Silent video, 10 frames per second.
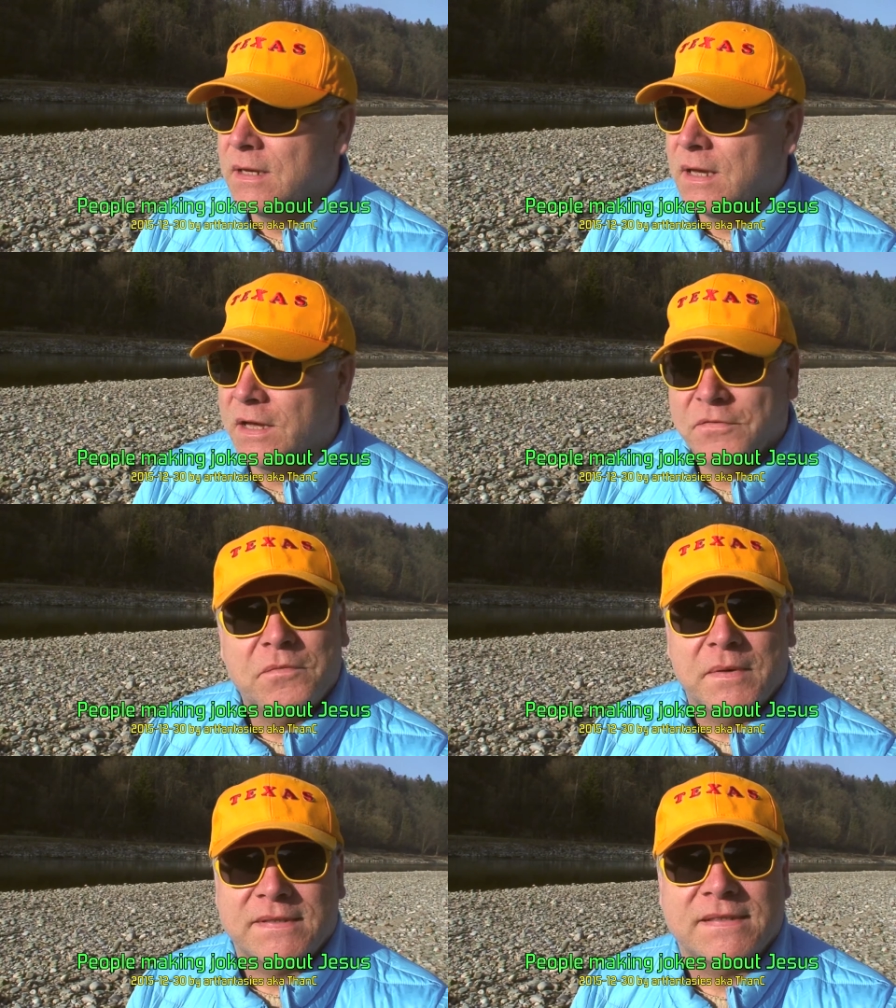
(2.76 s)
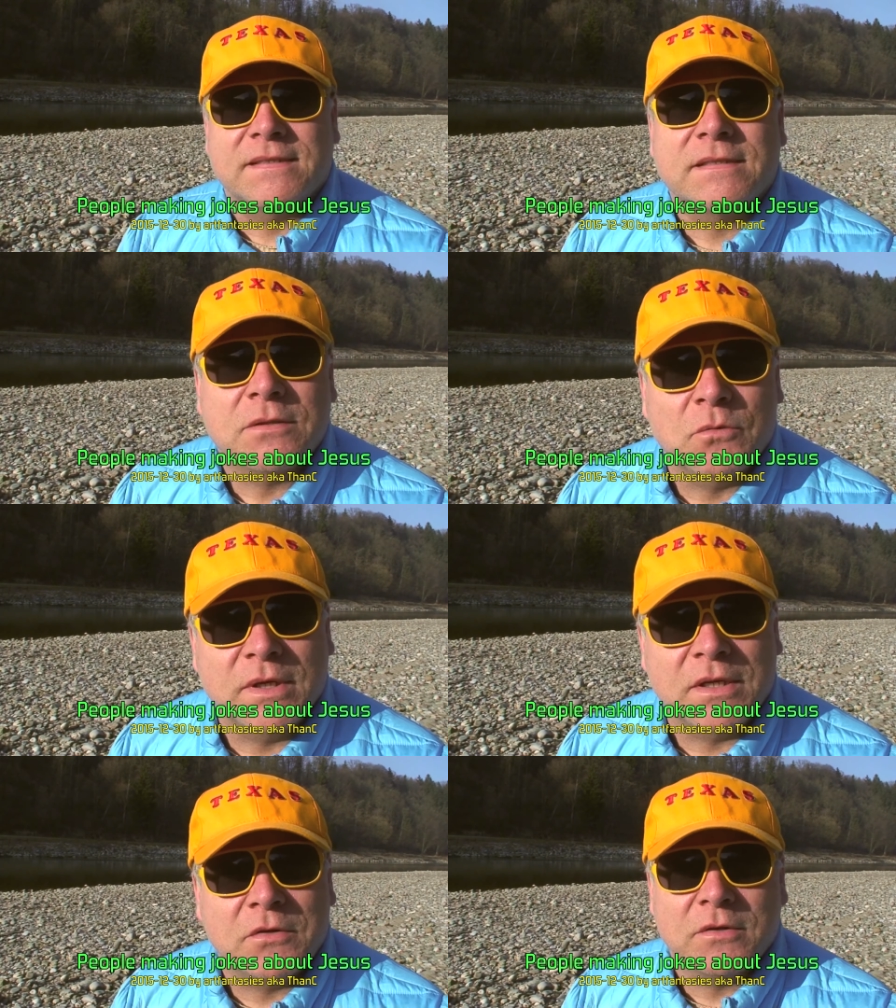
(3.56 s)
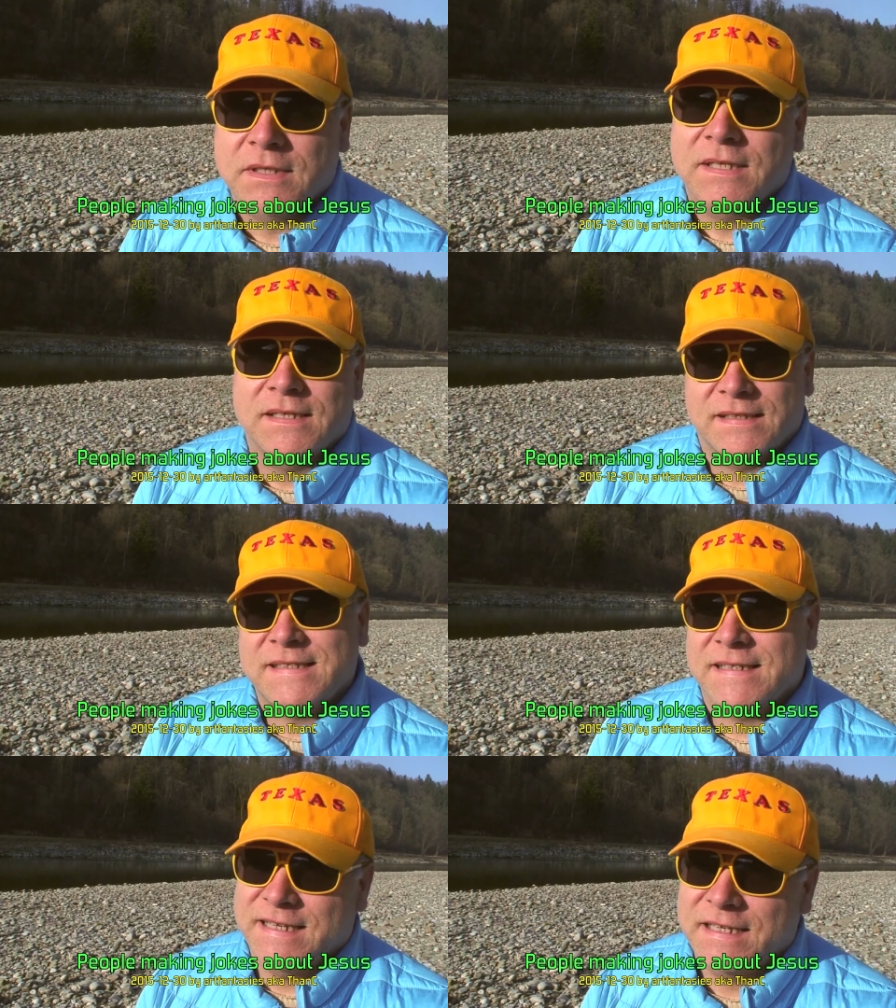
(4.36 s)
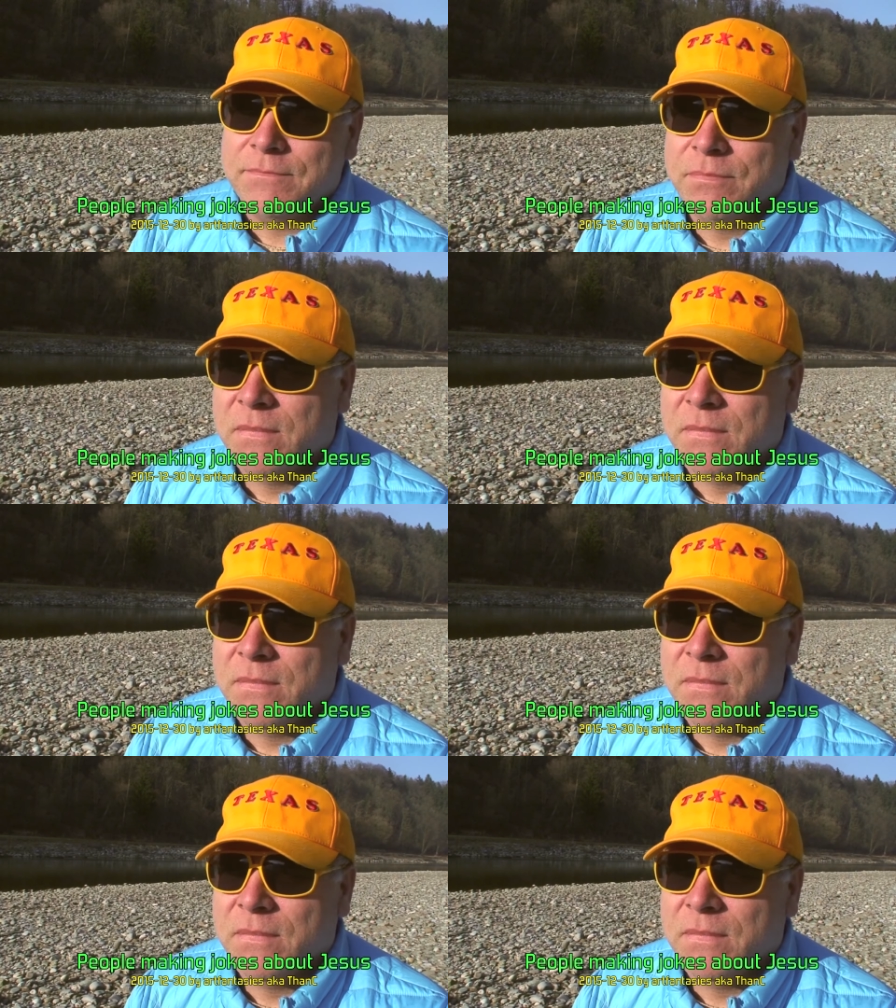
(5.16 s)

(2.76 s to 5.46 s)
I've made this video yesterday,